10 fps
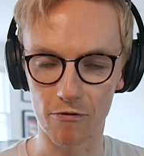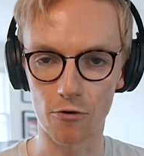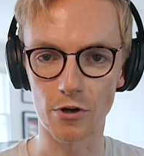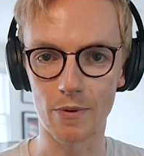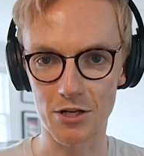
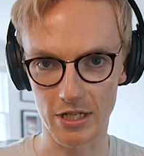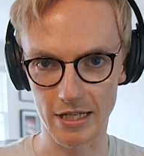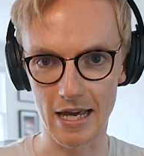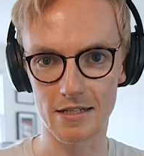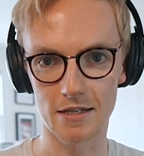before you actually
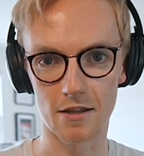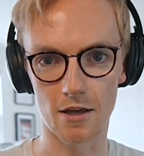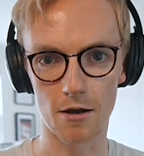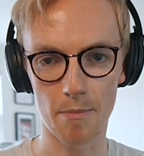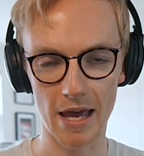get to
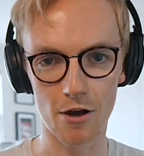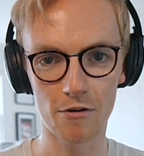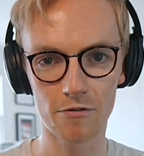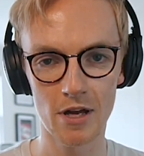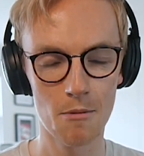the
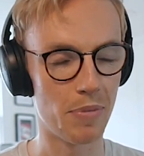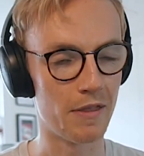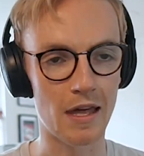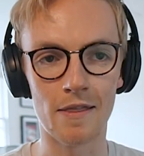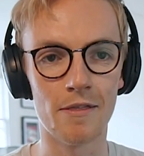payoff,
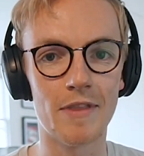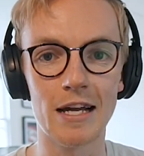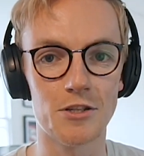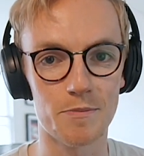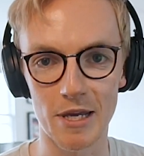but then
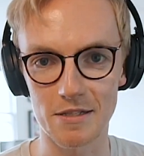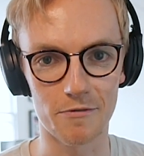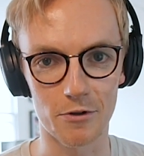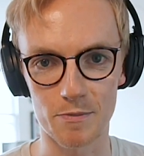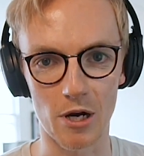that just makes them
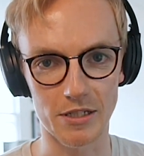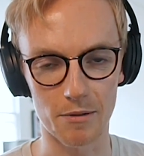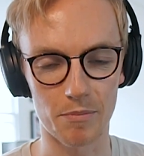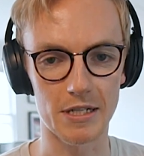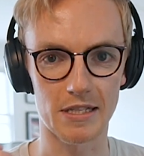feel smarter
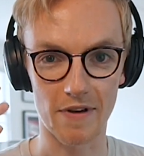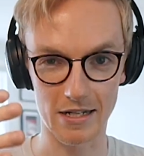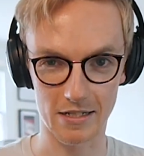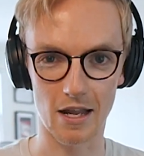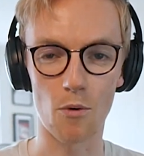because they've
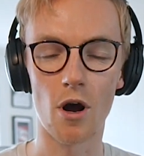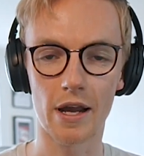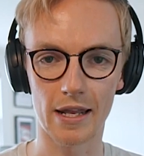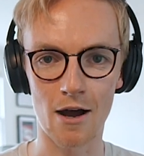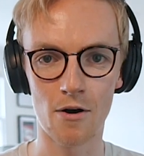had to like
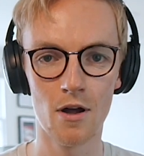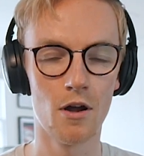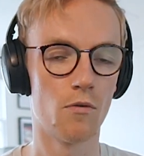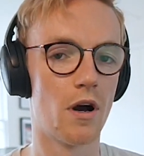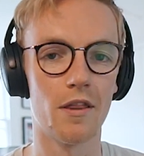work it out
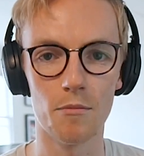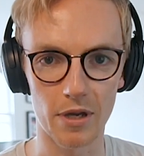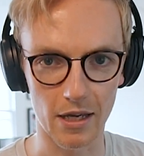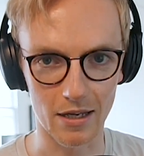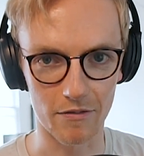rather than
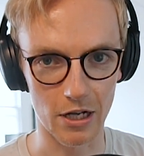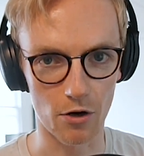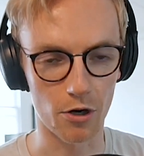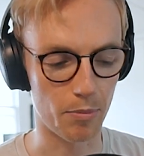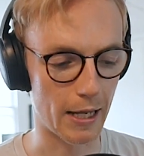being given it
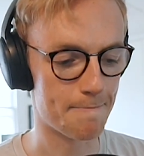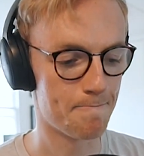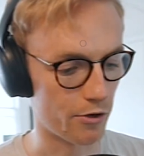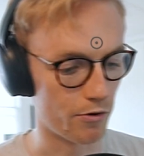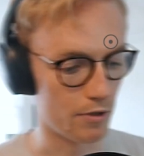on a plate.
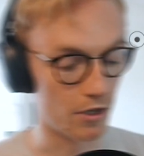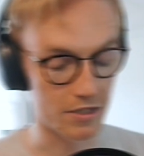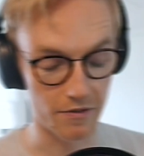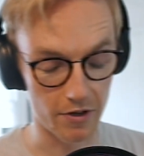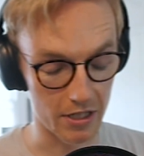So
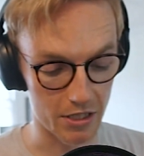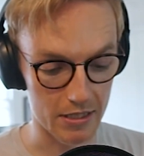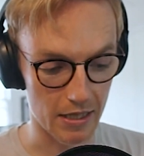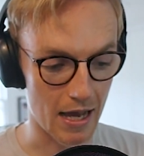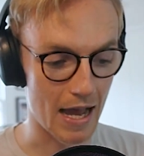lots of
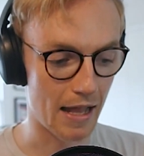advantages to that.